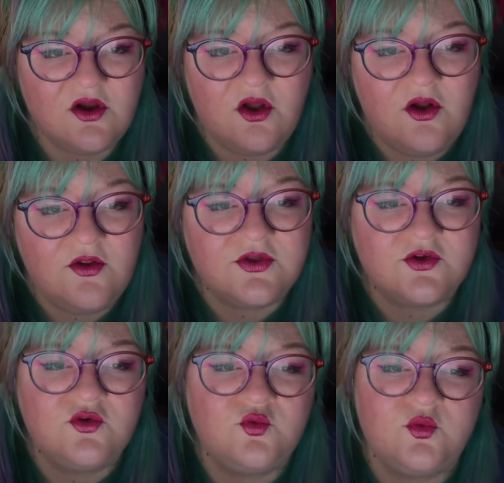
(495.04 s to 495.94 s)
All the
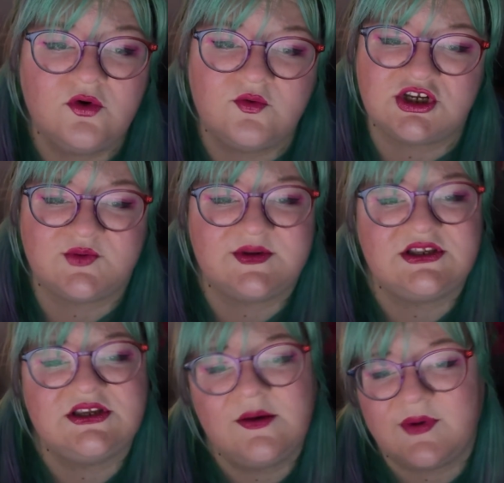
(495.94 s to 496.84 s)
good work which has been
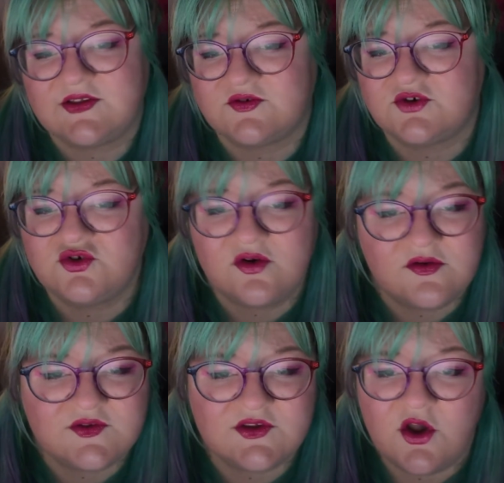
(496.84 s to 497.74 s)
done by Sir
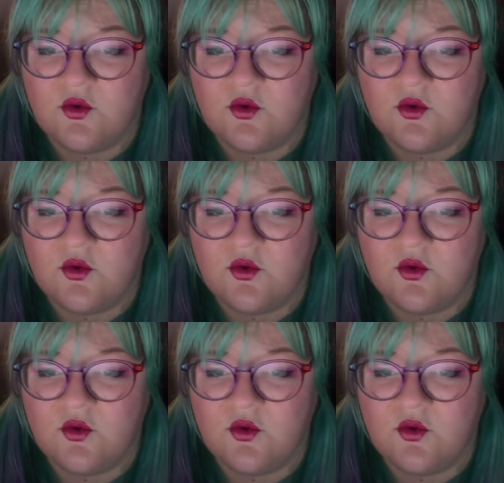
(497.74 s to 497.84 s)
Charles